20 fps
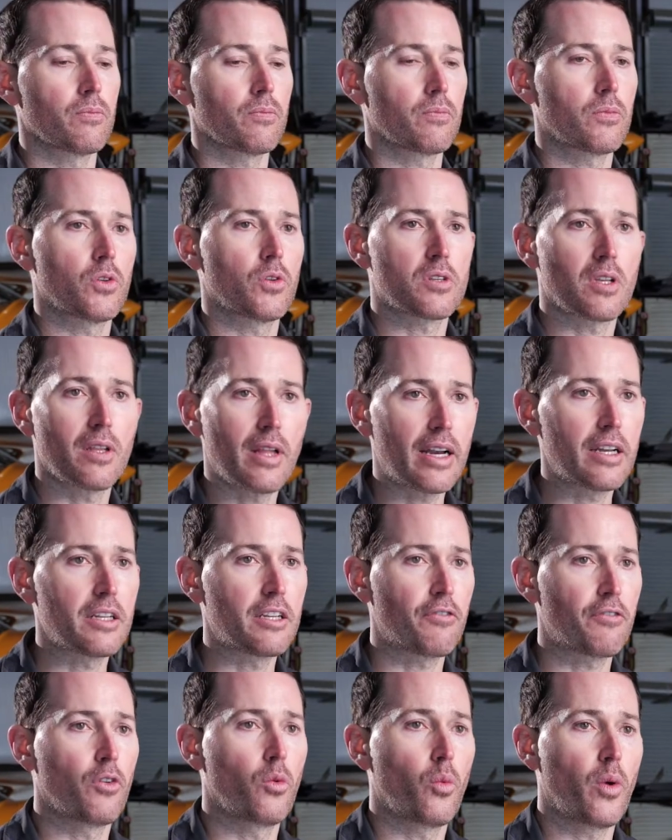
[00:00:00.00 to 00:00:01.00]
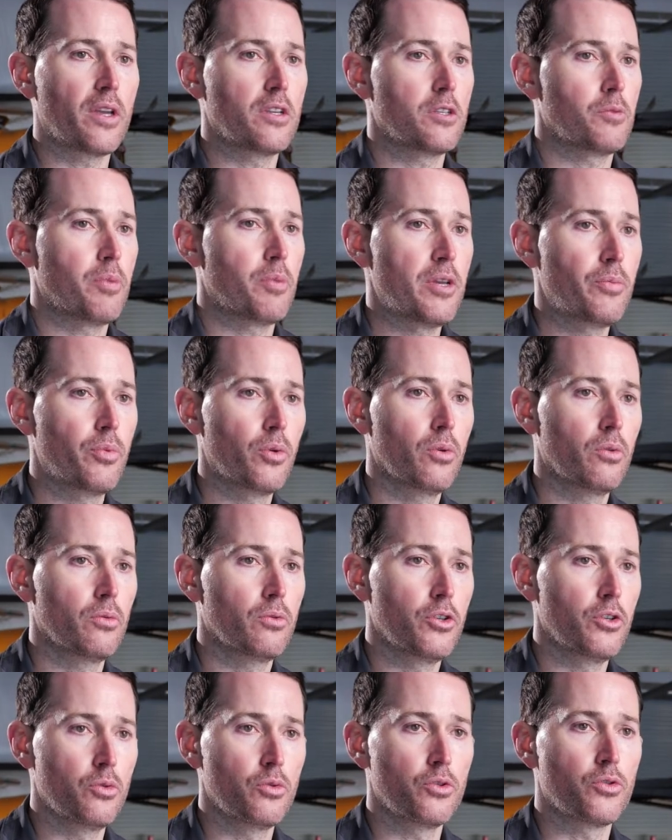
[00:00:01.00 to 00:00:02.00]
There's a lot of different ways people
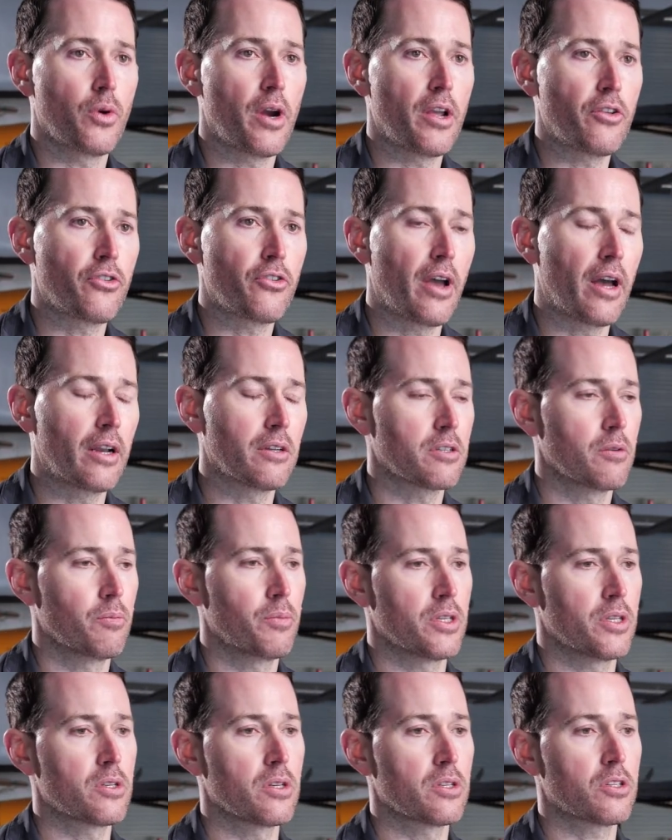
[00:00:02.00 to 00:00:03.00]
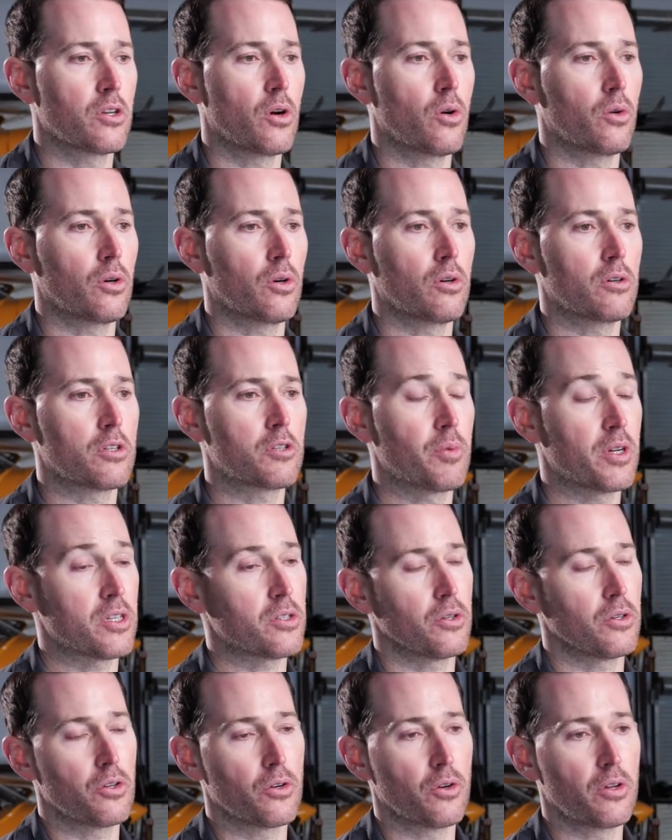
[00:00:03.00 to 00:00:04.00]
use WrightChat. As a business owner,
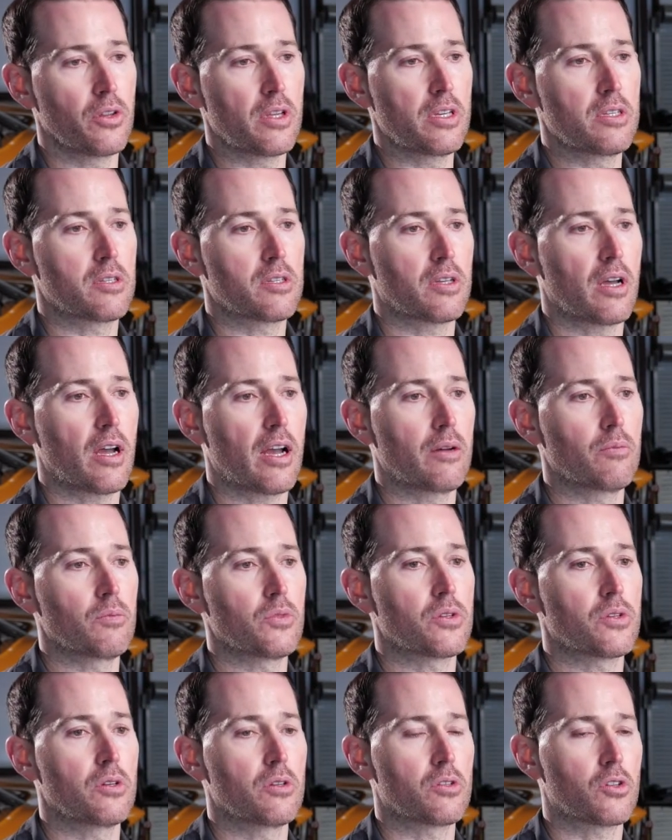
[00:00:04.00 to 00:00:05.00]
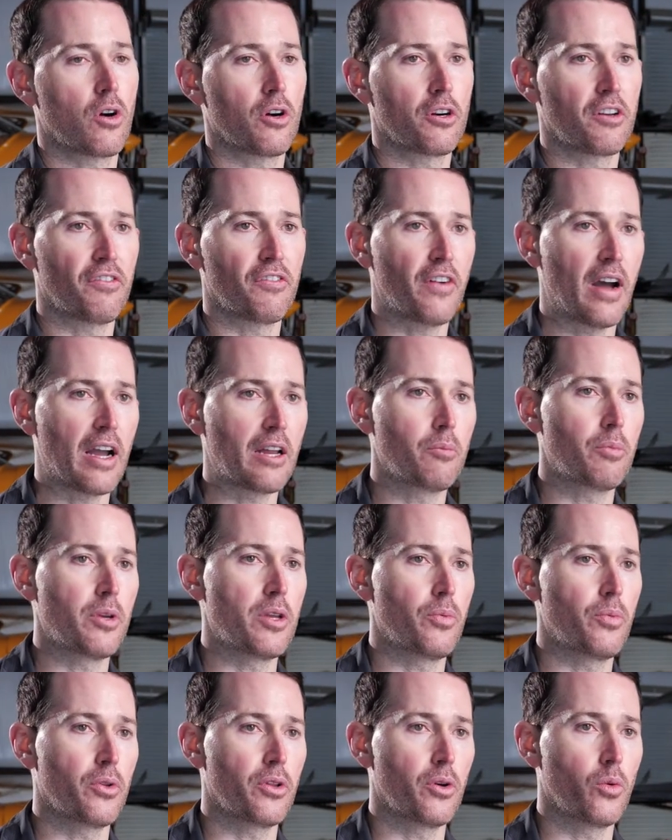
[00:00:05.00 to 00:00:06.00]
especially during these times, it's hard to find
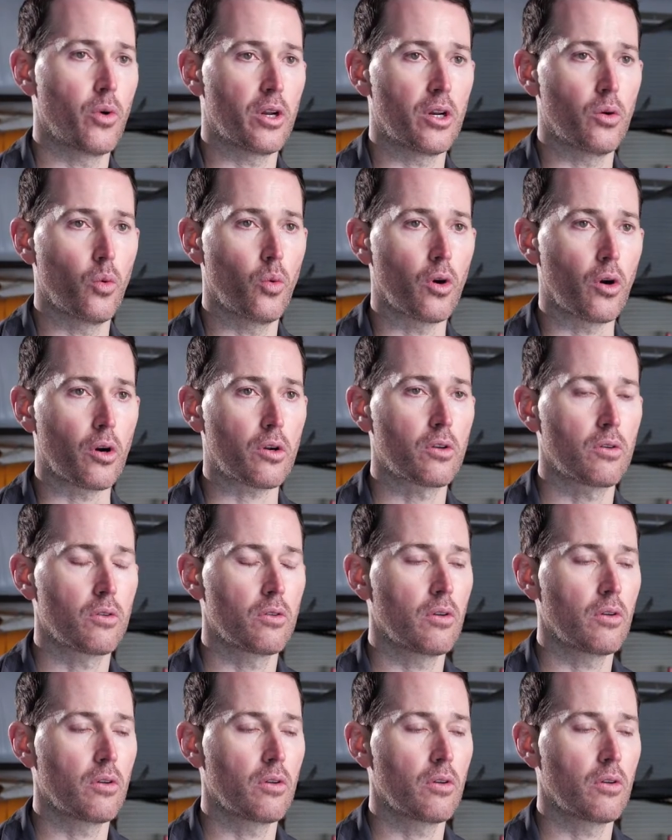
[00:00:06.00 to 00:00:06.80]
people that want to work.